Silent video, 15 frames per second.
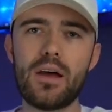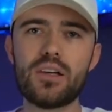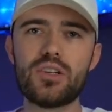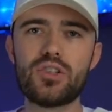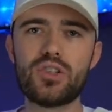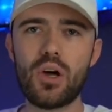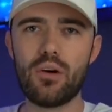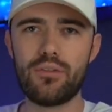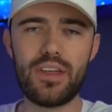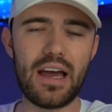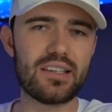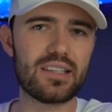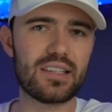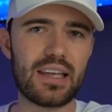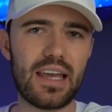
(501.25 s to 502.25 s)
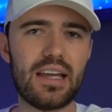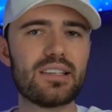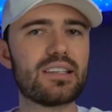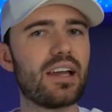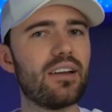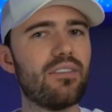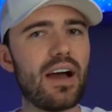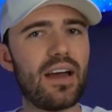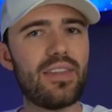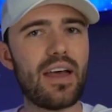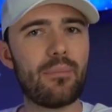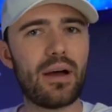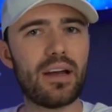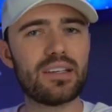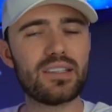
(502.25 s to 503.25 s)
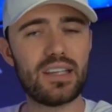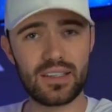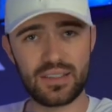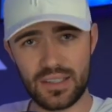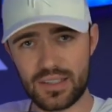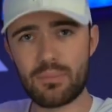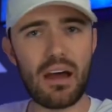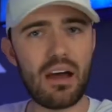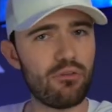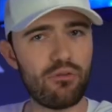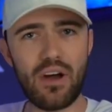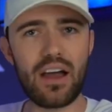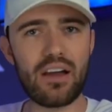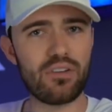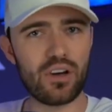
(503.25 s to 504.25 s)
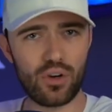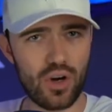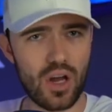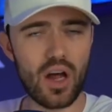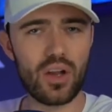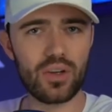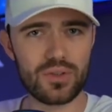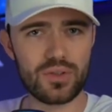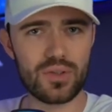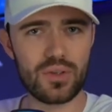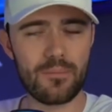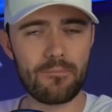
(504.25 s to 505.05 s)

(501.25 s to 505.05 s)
So if that's the case, I divide that by six, it's about $500.